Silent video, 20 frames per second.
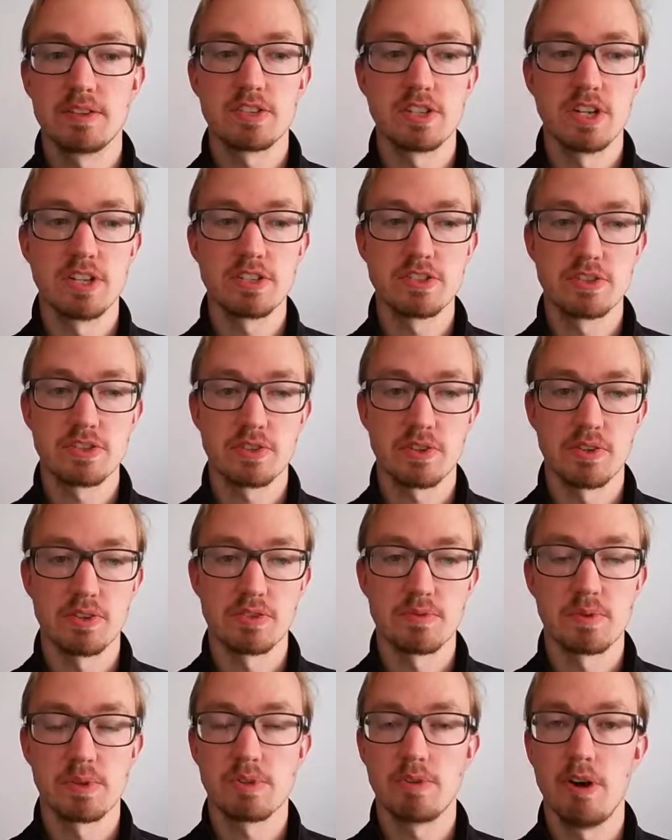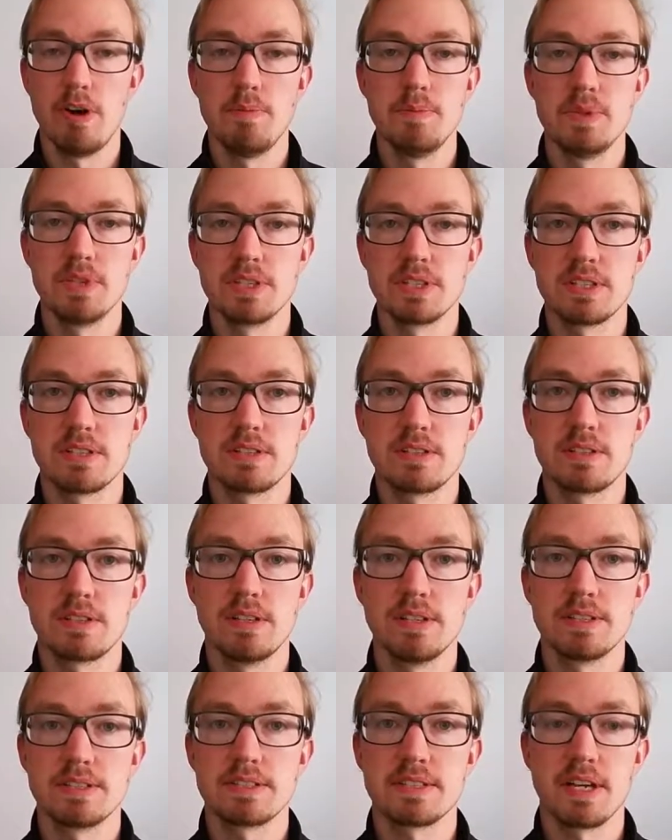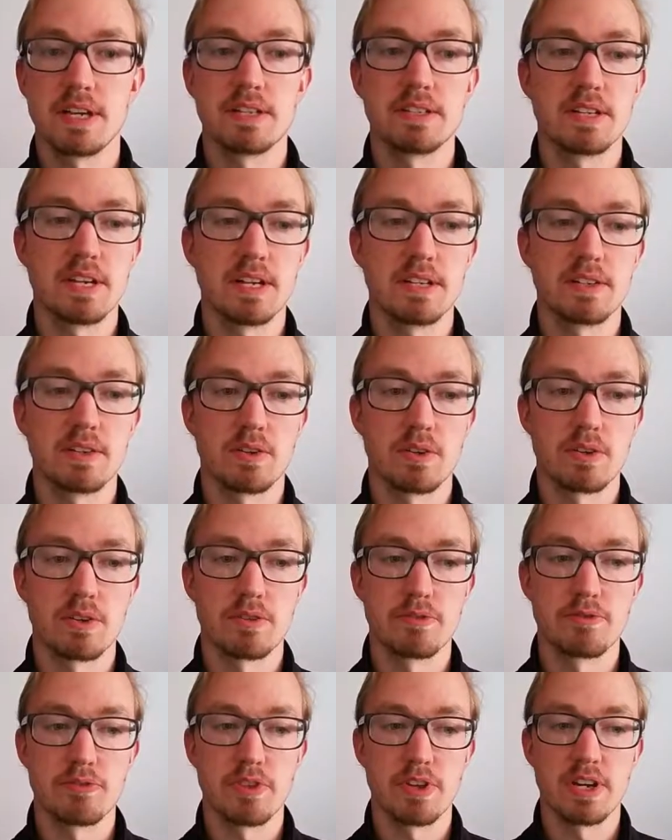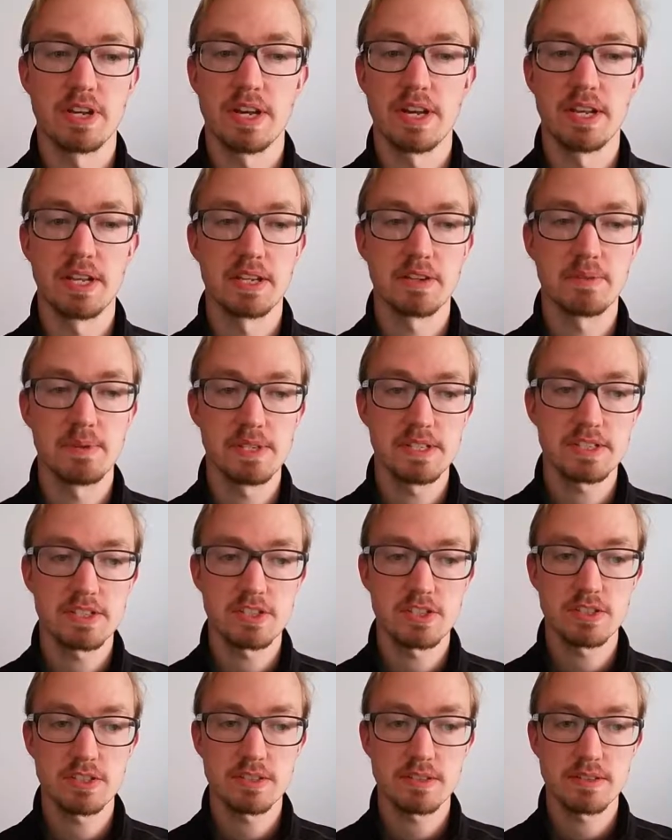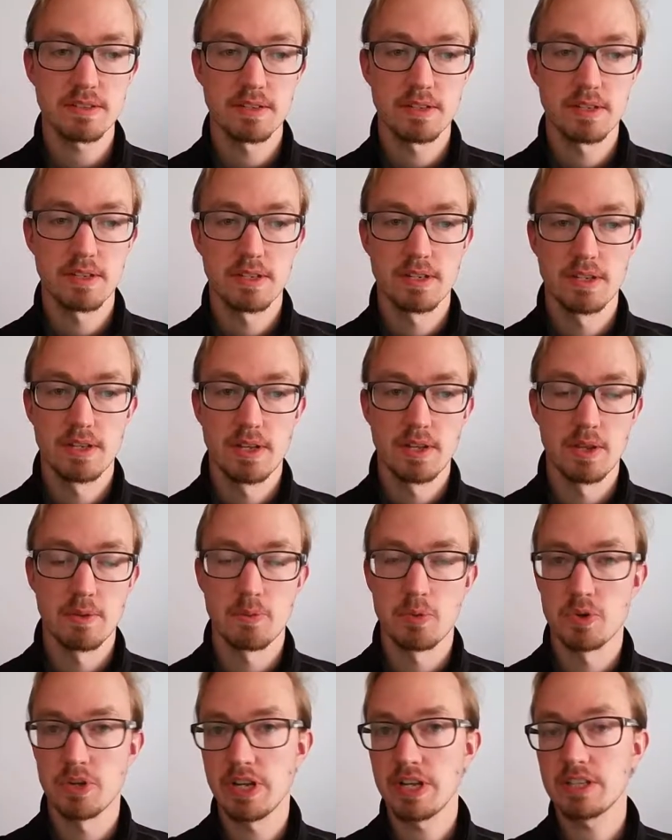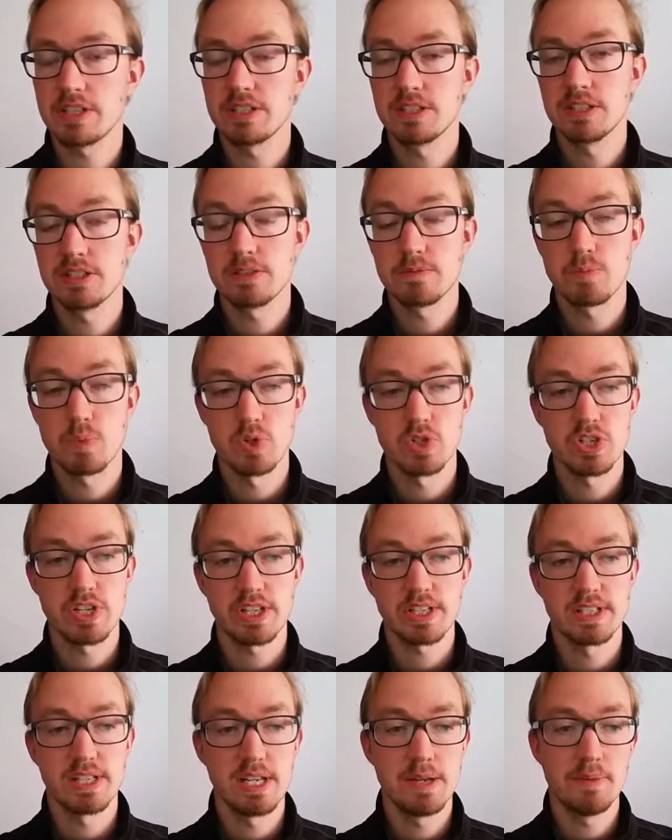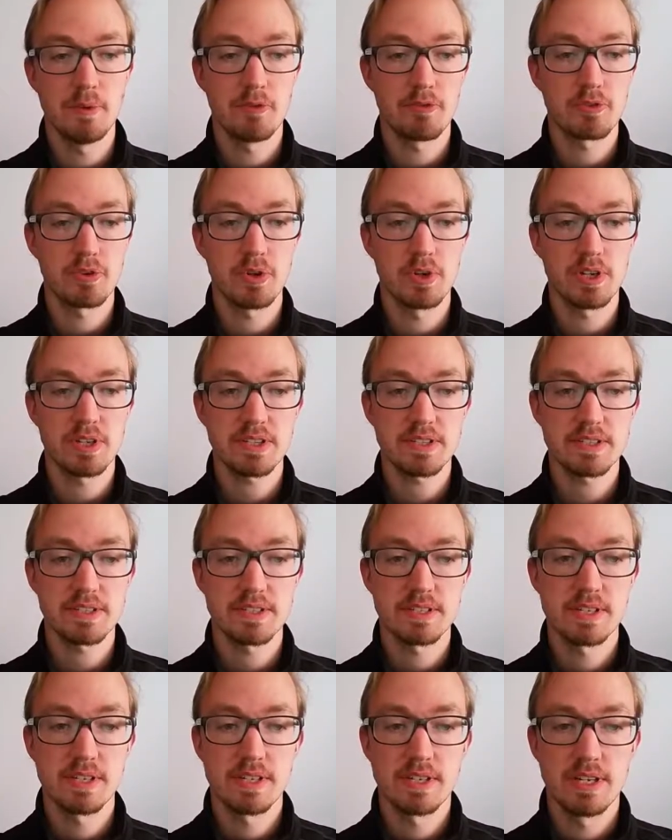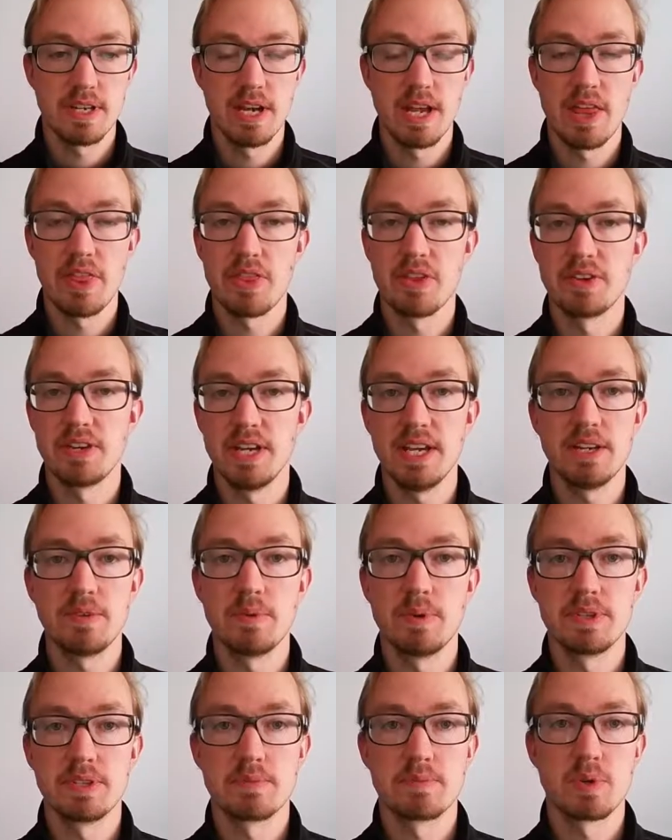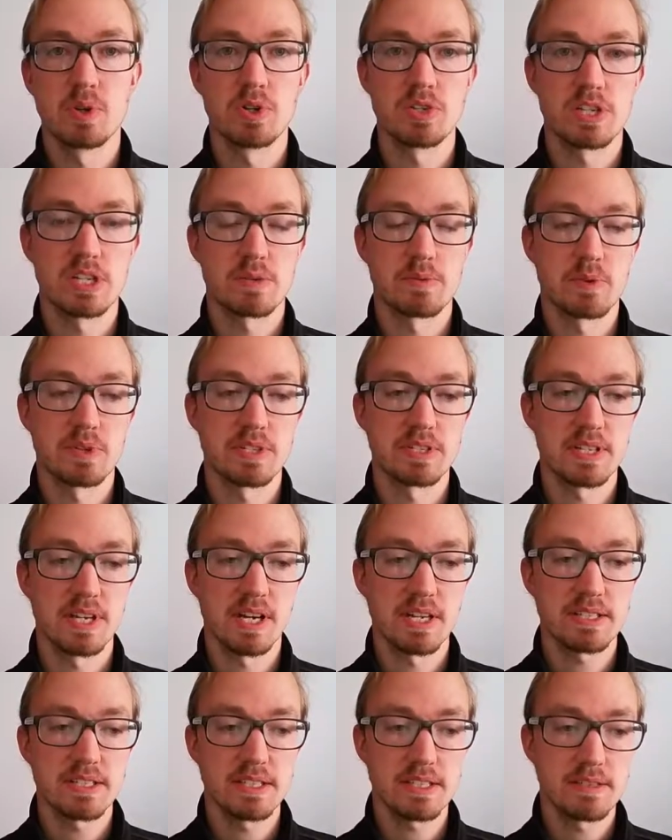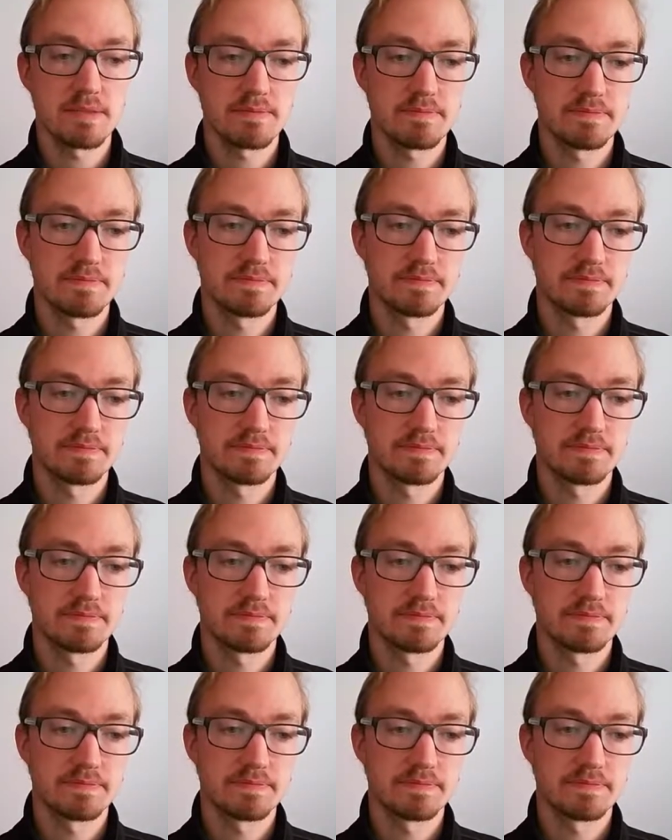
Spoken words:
changes on the requirement list are done or if there are any questions. The project name, of course, and the date when the project was started.